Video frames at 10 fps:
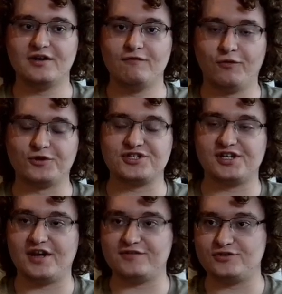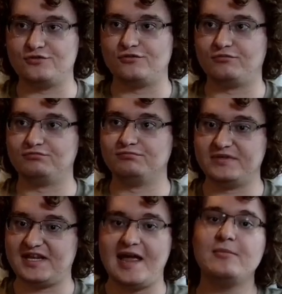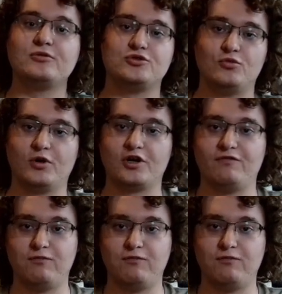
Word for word: fortunate enough to be able to work